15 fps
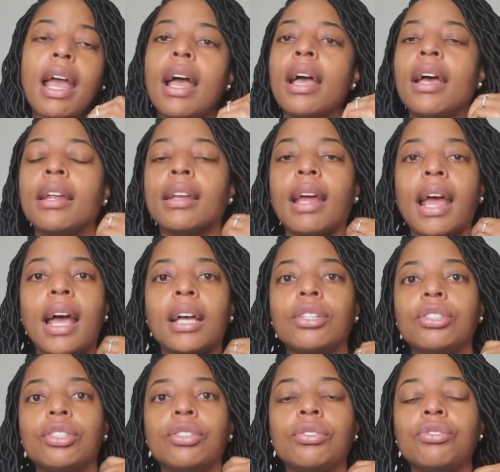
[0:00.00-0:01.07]
and
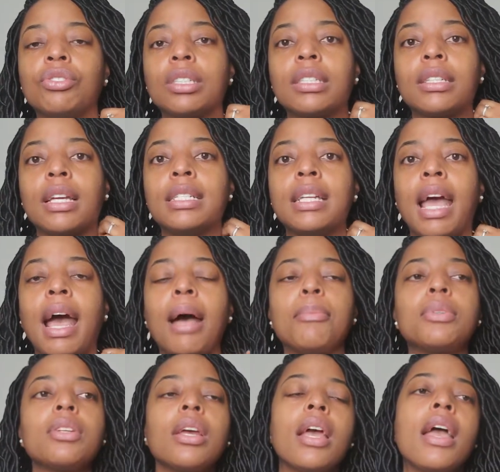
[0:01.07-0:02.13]
had to just adapt.